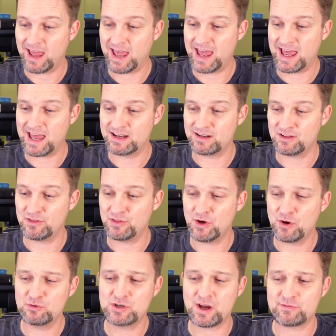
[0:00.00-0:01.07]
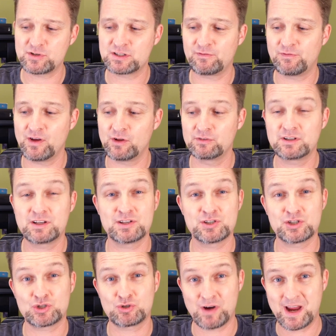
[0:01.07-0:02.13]
and though Jefferson felt
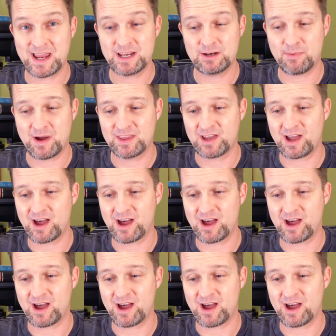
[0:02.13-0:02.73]
constrained by the